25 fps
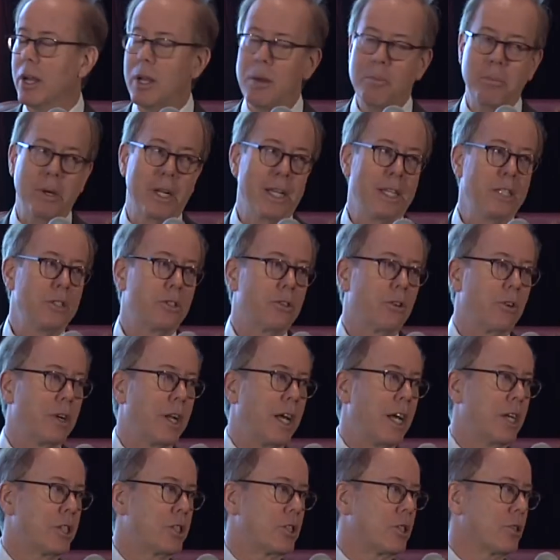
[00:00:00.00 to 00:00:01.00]
but
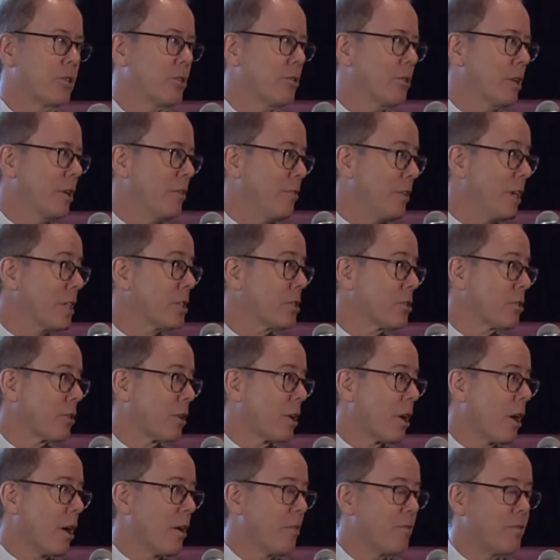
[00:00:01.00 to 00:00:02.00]
international investor
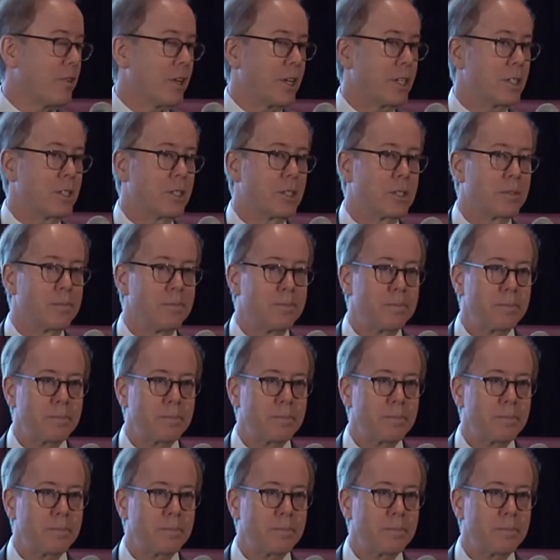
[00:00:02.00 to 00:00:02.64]
confidence.